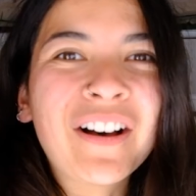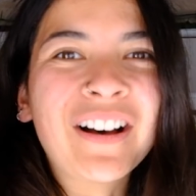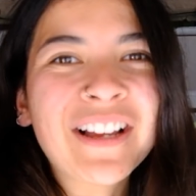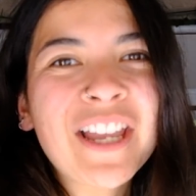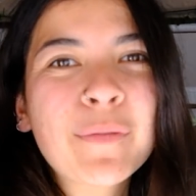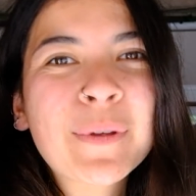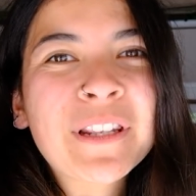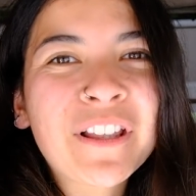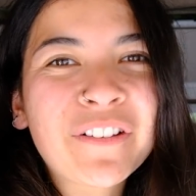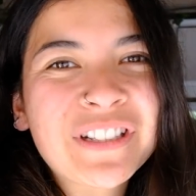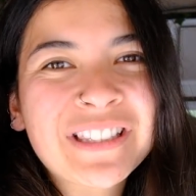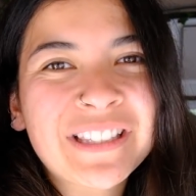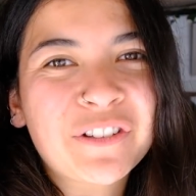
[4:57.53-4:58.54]
I have been
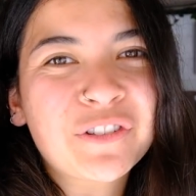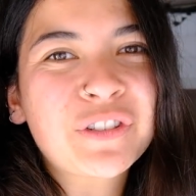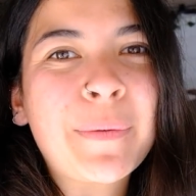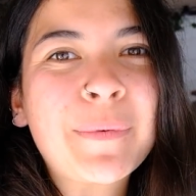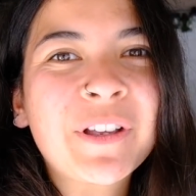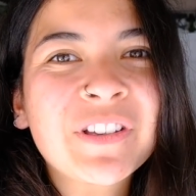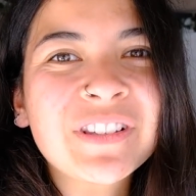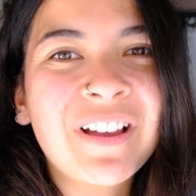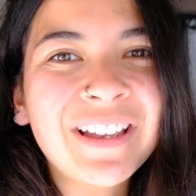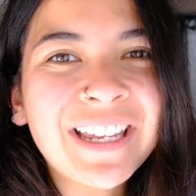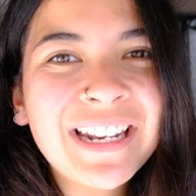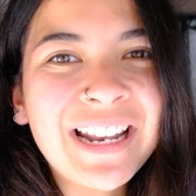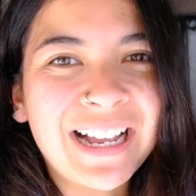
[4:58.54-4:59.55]
loving Skillshare because I
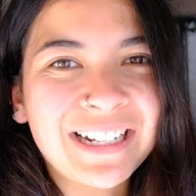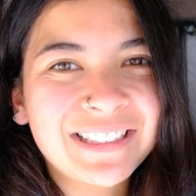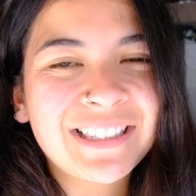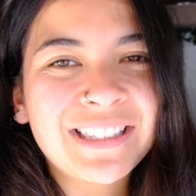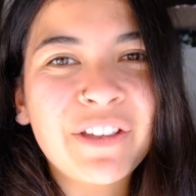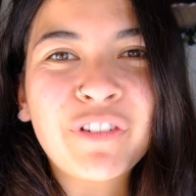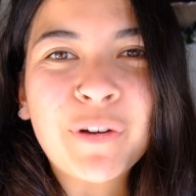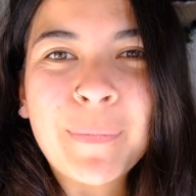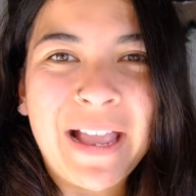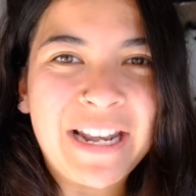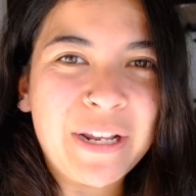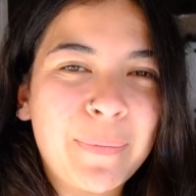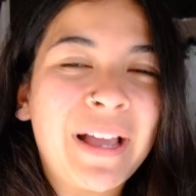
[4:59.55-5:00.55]
can access it from
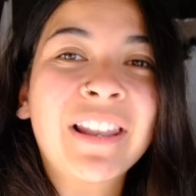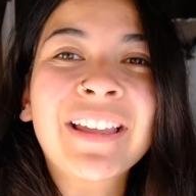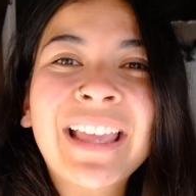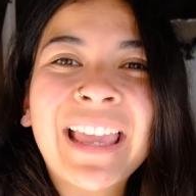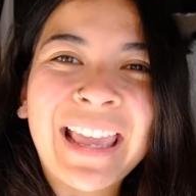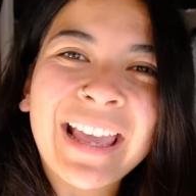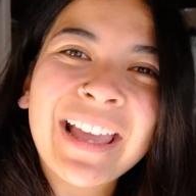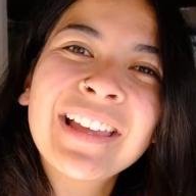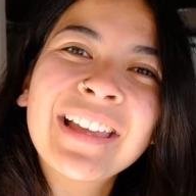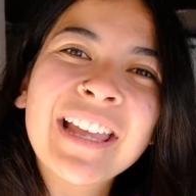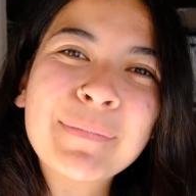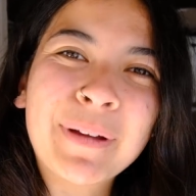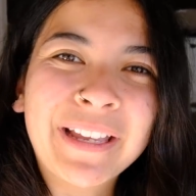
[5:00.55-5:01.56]
anywhere, like here
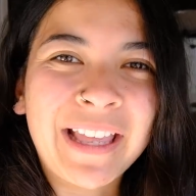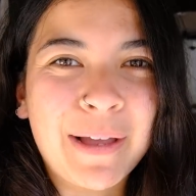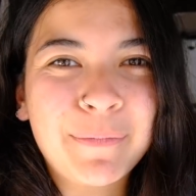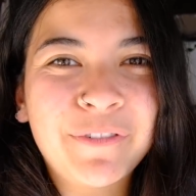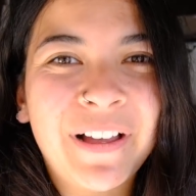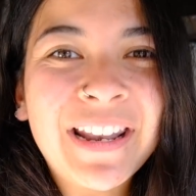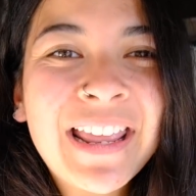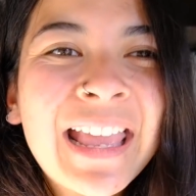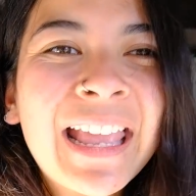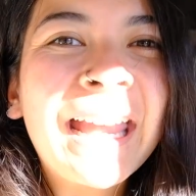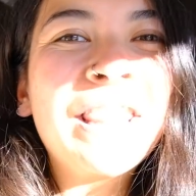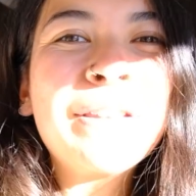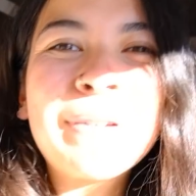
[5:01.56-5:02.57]
in my camper van,
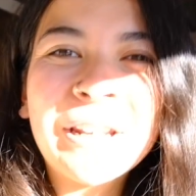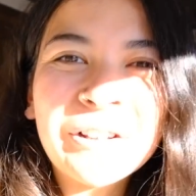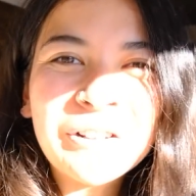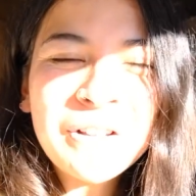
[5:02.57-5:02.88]
in the middle